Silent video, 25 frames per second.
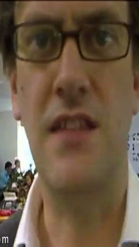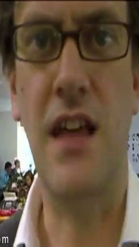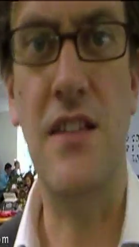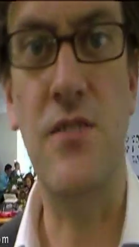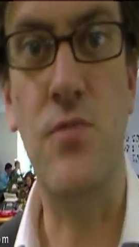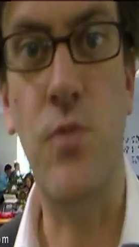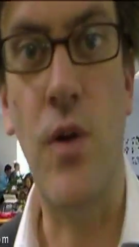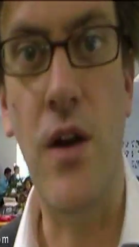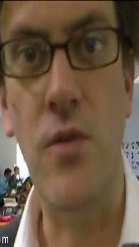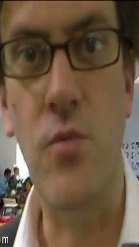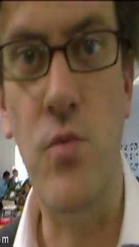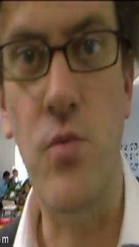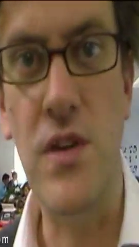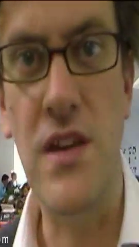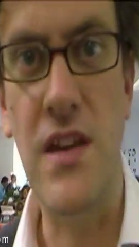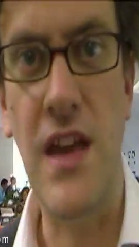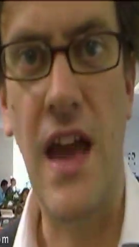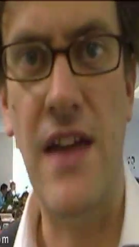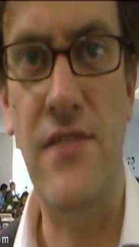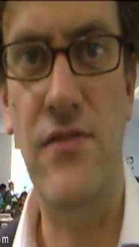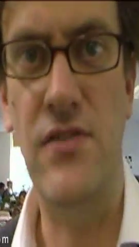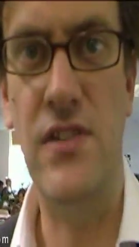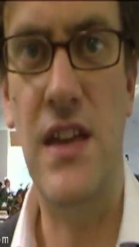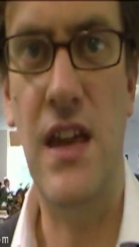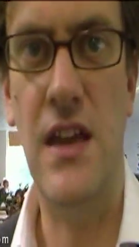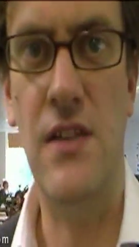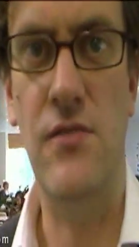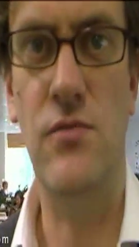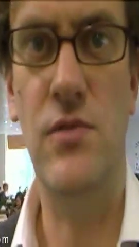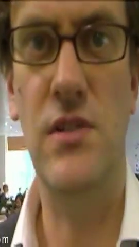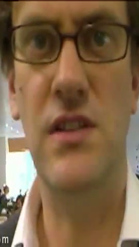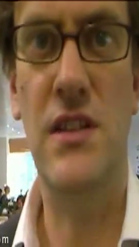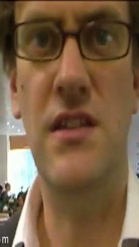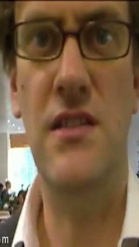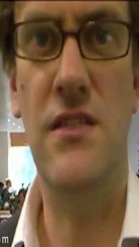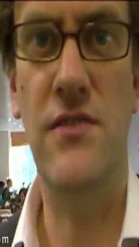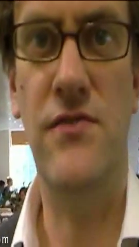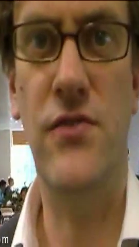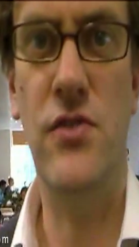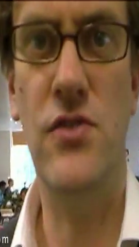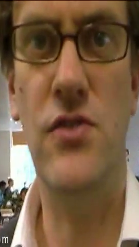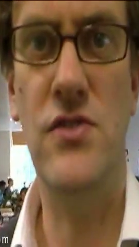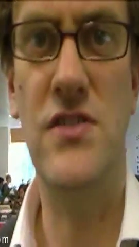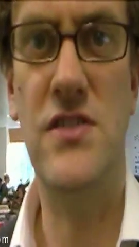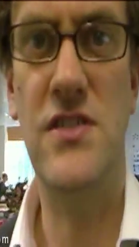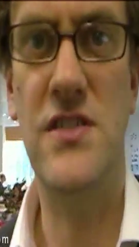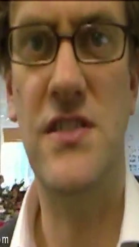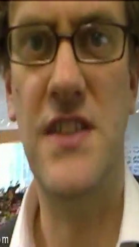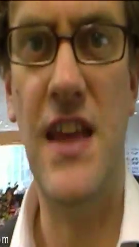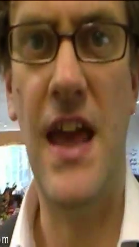That's why we advocate, really, the
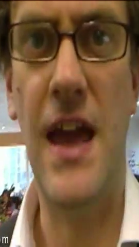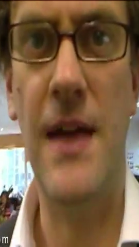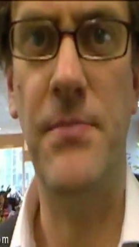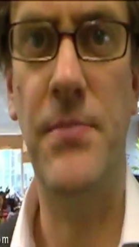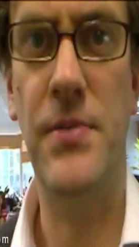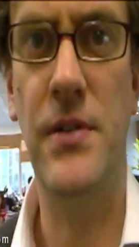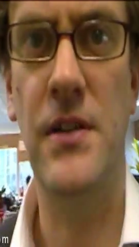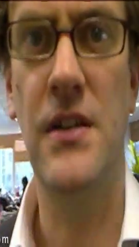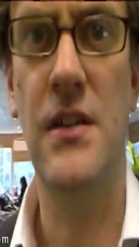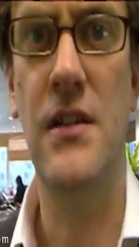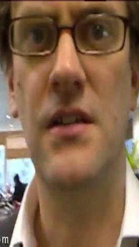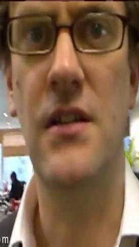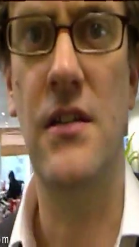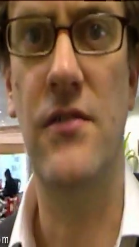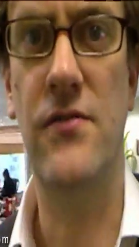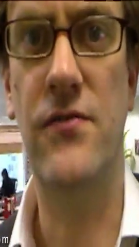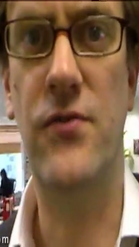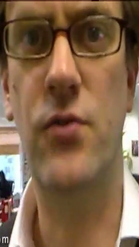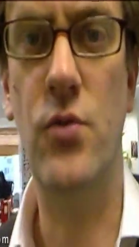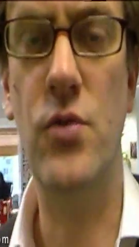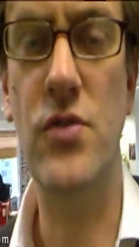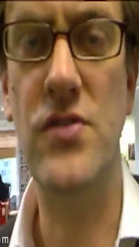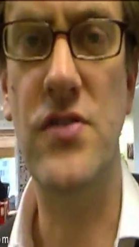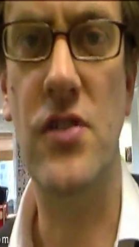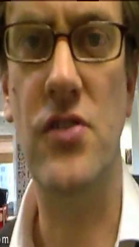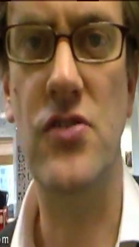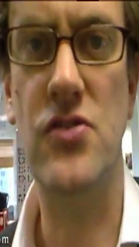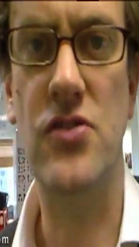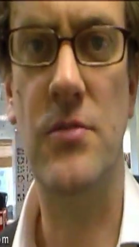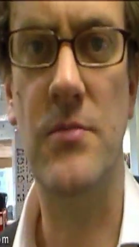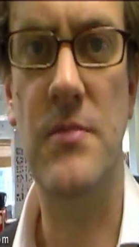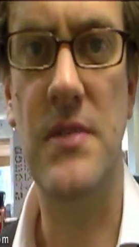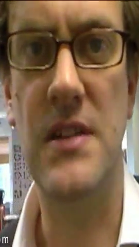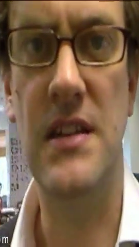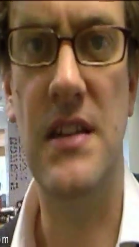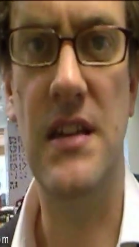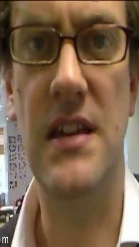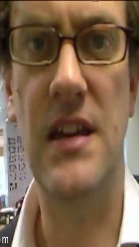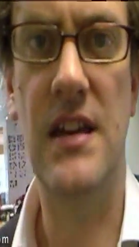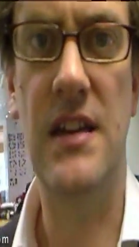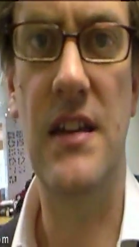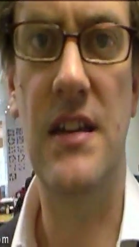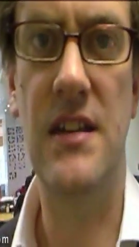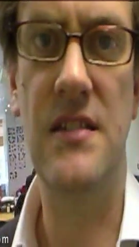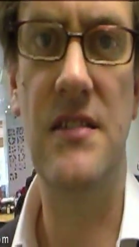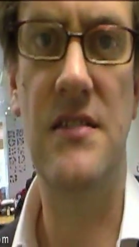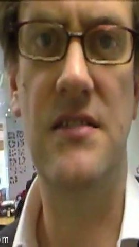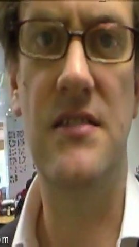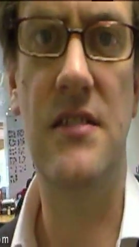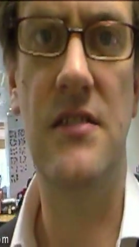first step for social media
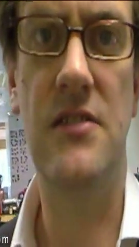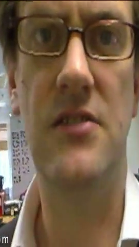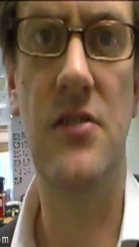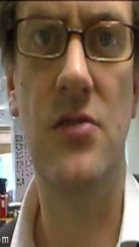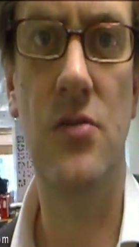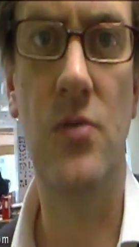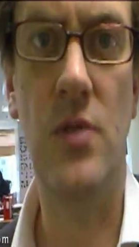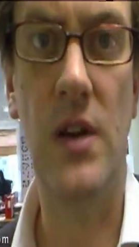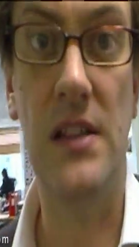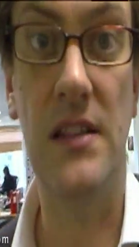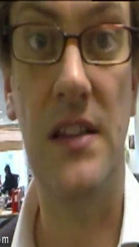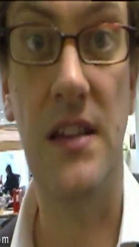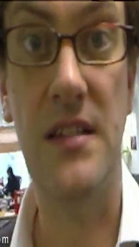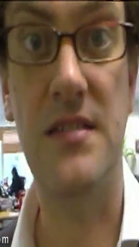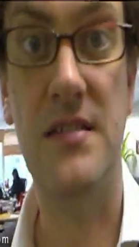is to do a